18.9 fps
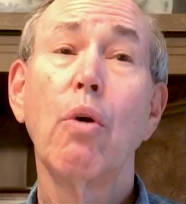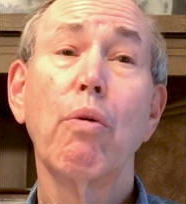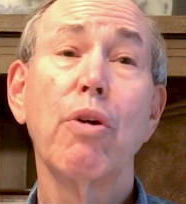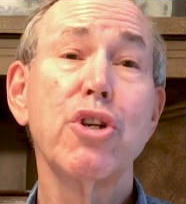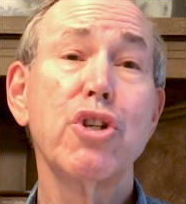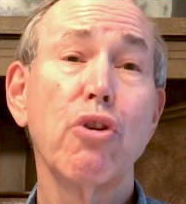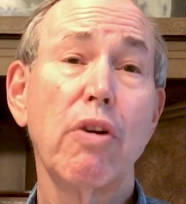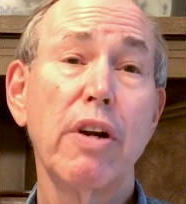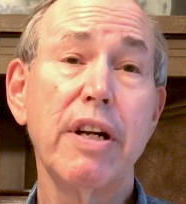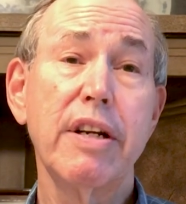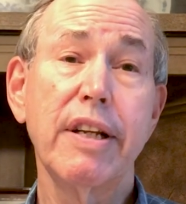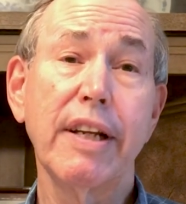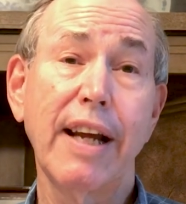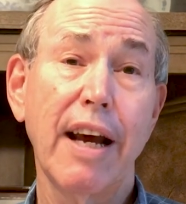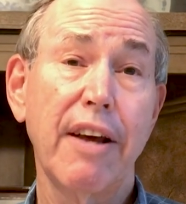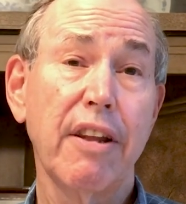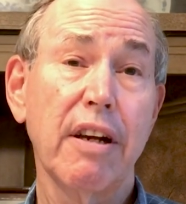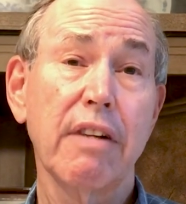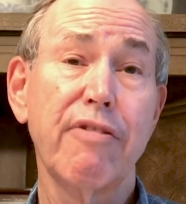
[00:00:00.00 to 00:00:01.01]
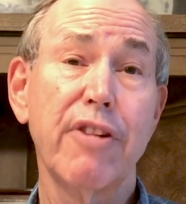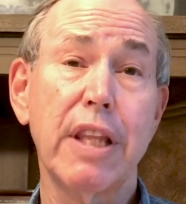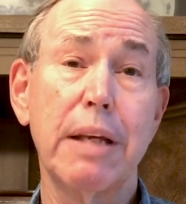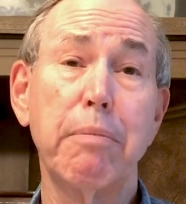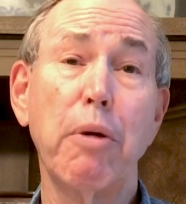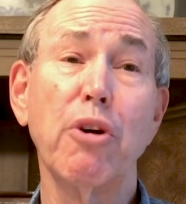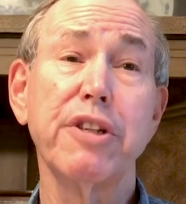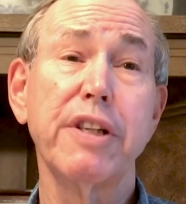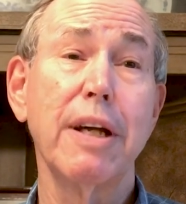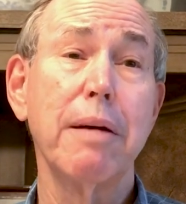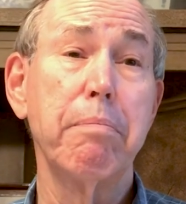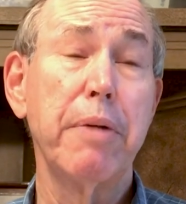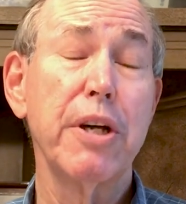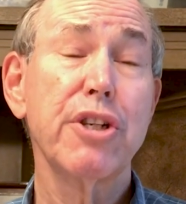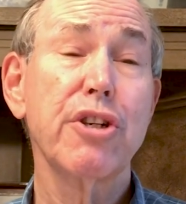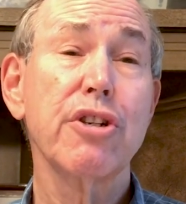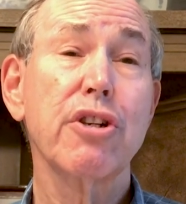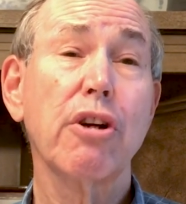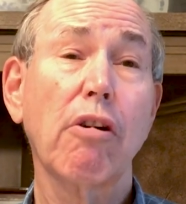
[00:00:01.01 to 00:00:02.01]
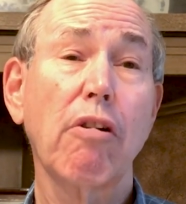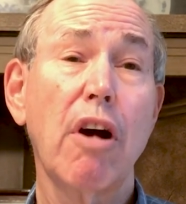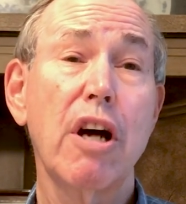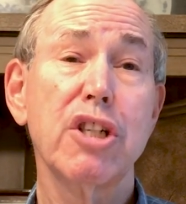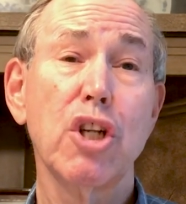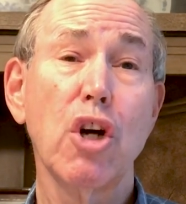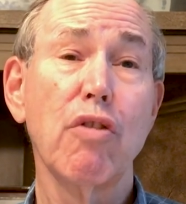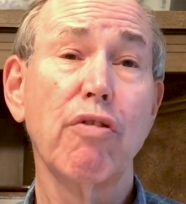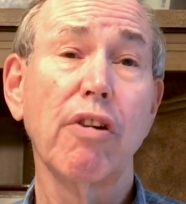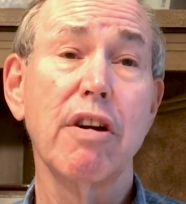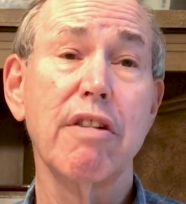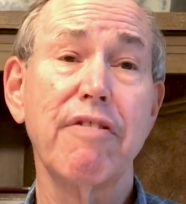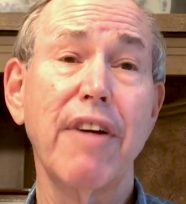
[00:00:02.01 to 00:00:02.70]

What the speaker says: We're joining together for the most ambitious crossover